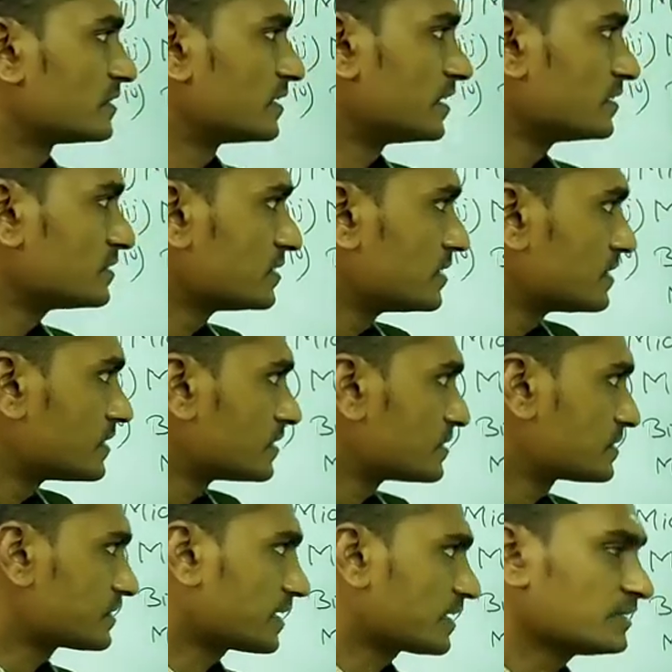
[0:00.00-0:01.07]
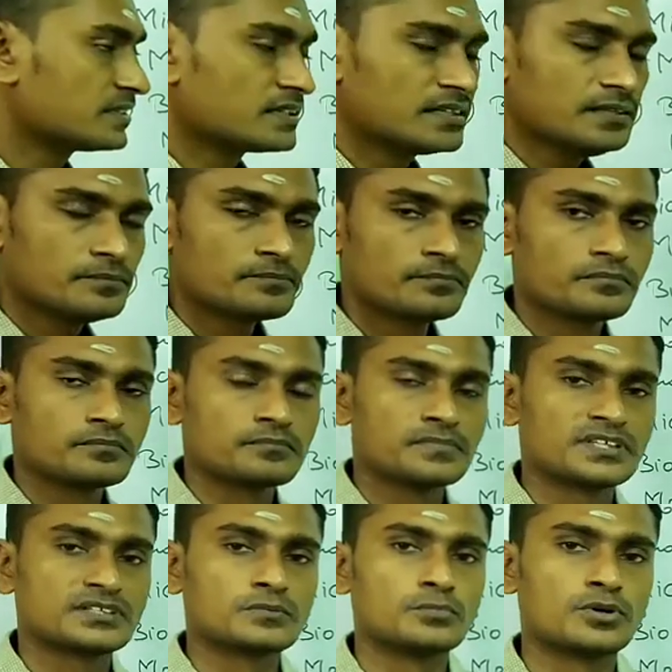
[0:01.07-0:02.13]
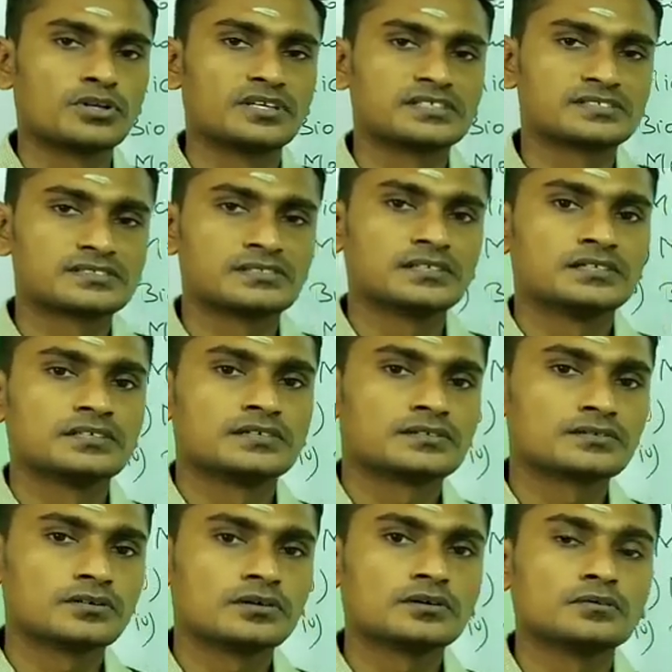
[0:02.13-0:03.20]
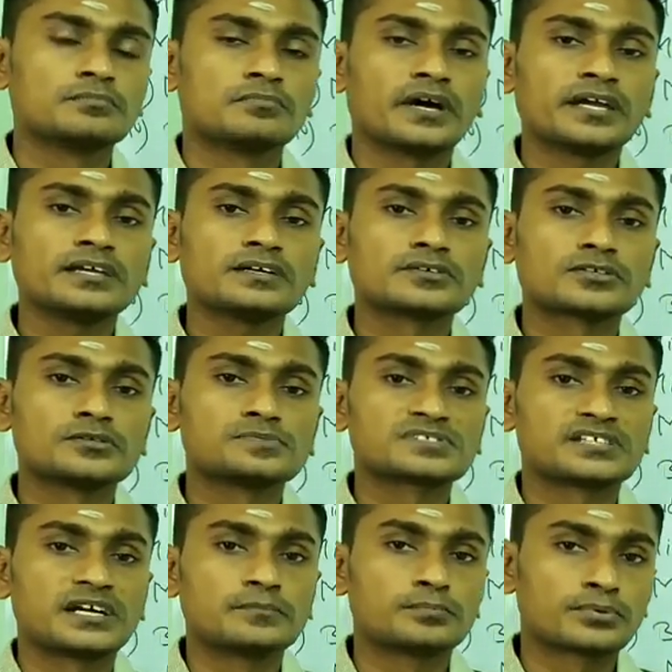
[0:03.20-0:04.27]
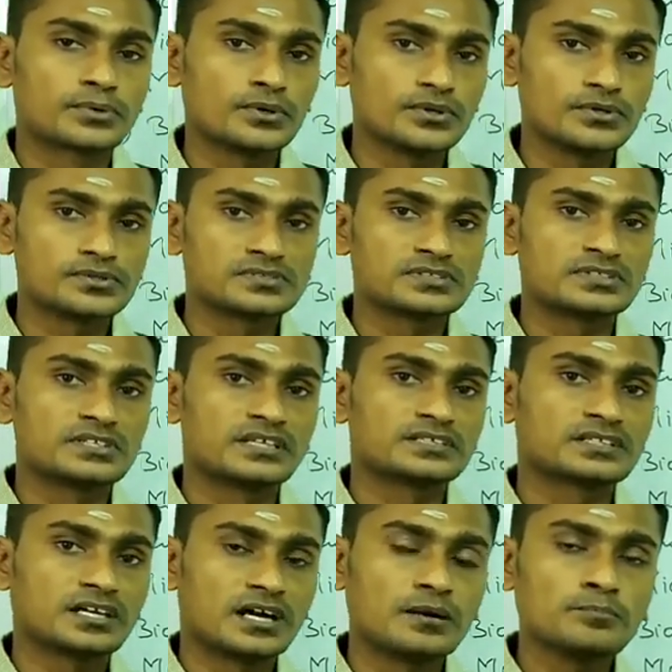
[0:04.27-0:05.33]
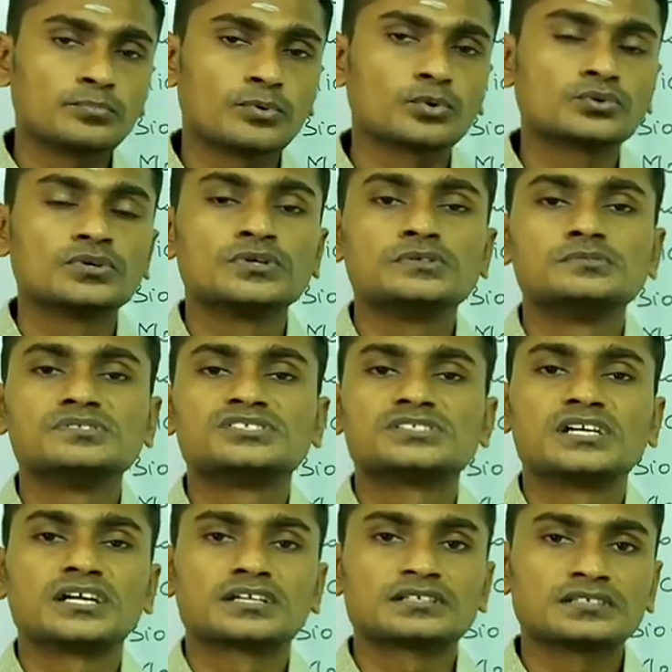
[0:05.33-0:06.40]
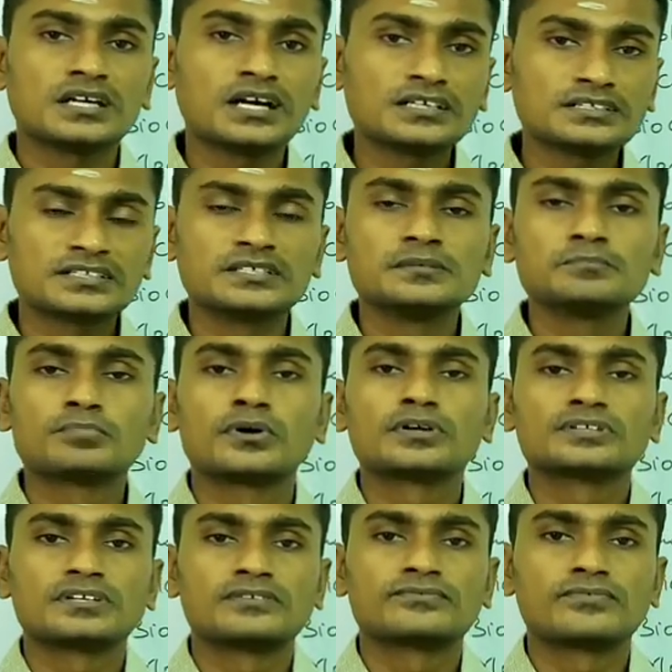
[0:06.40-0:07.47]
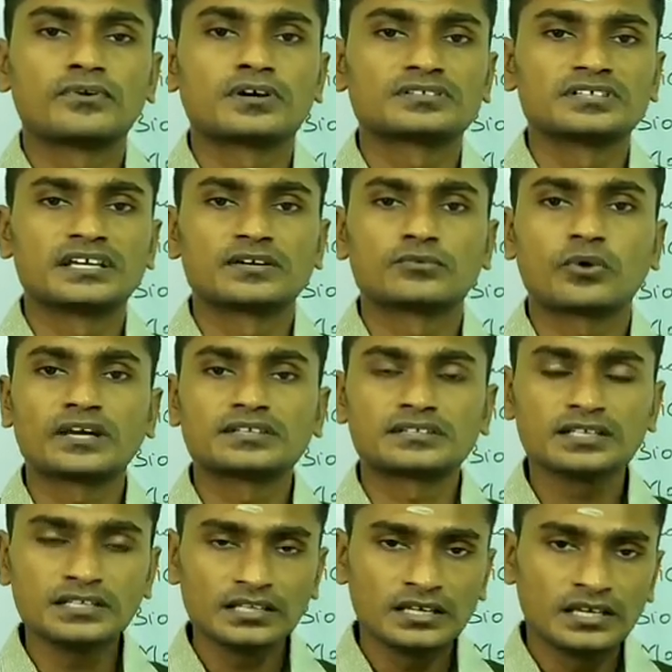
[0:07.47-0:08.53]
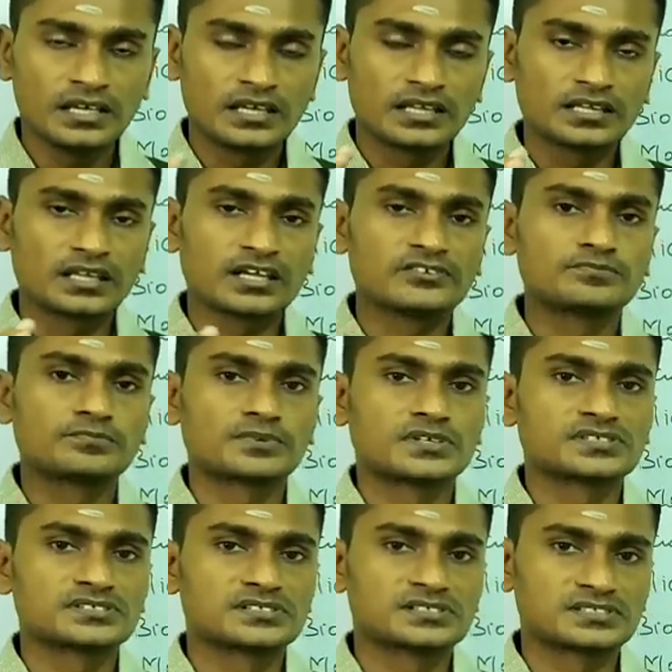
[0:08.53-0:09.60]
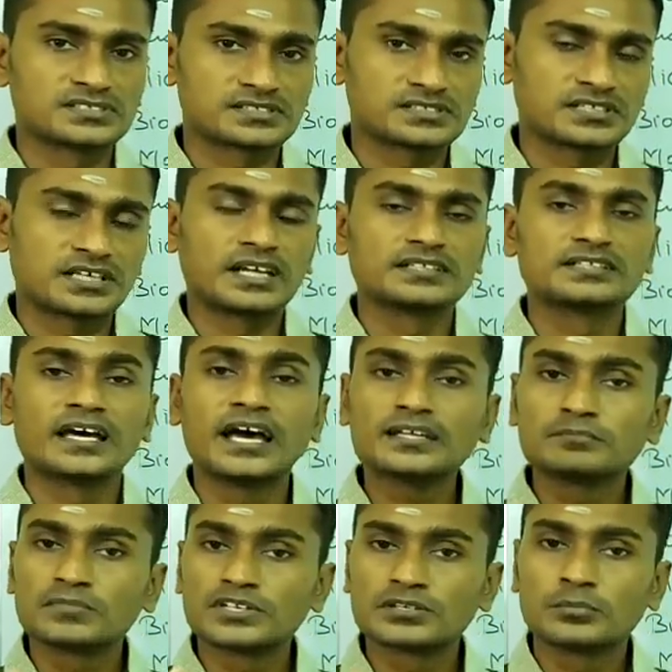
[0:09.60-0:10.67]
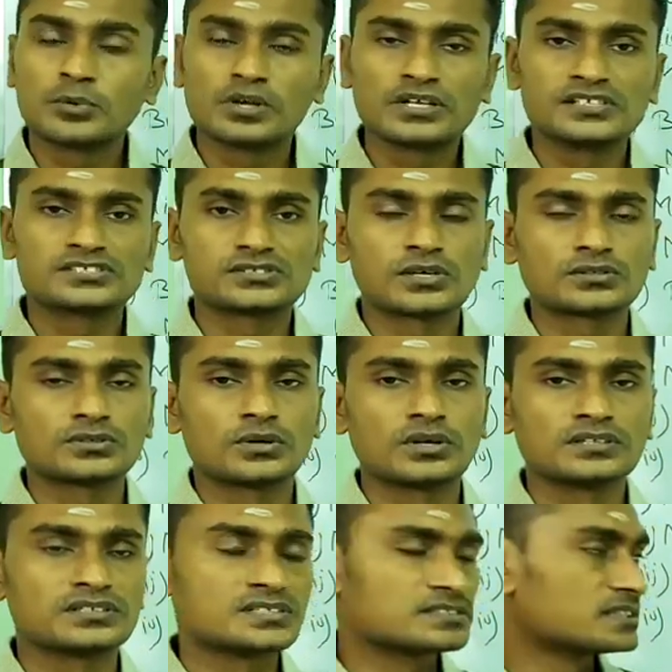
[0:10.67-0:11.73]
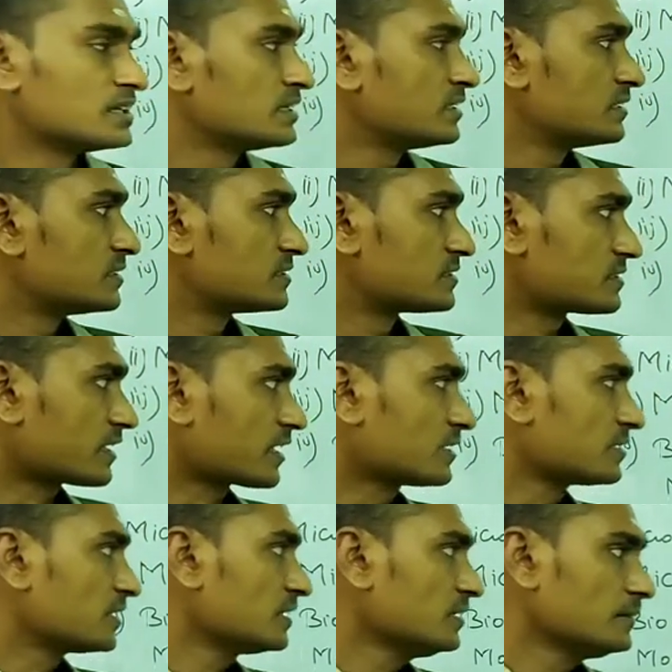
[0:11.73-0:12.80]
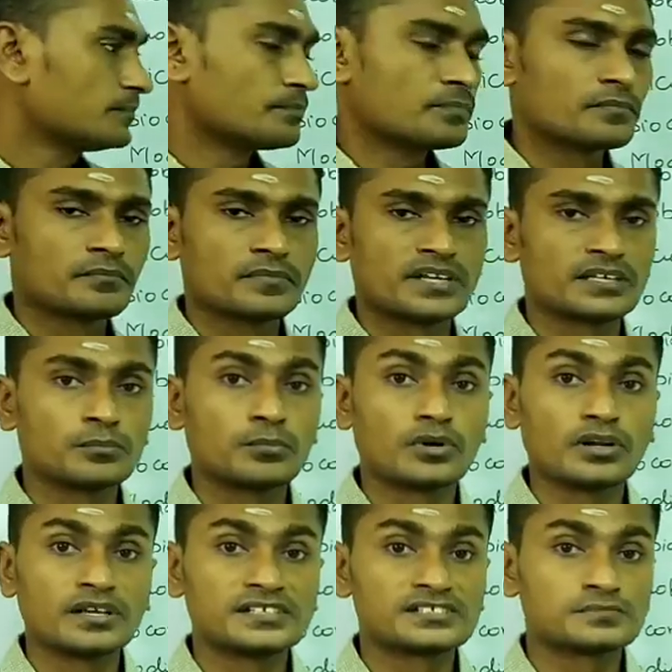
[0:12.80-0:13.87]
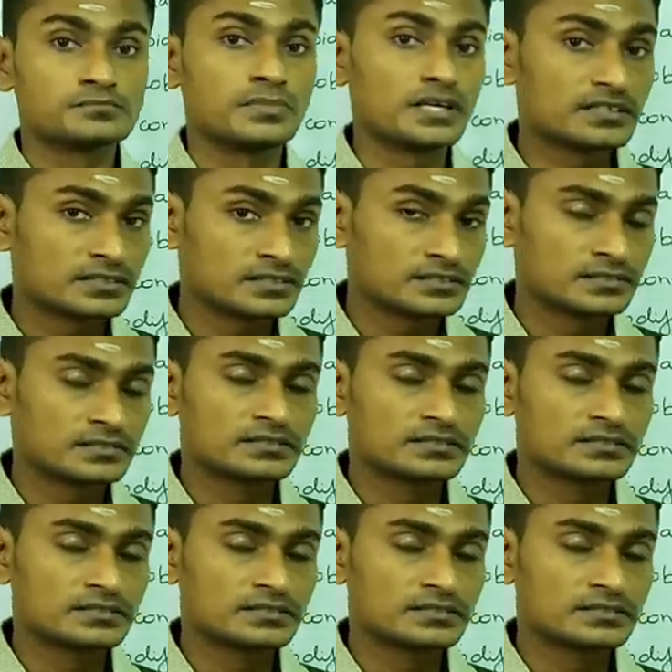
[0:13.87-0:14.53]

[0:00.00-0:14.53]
Then secondary metabolites. So microbes can produce that compound which are not important for their vital life processes, and that metabolites are called as secondary metabolites, but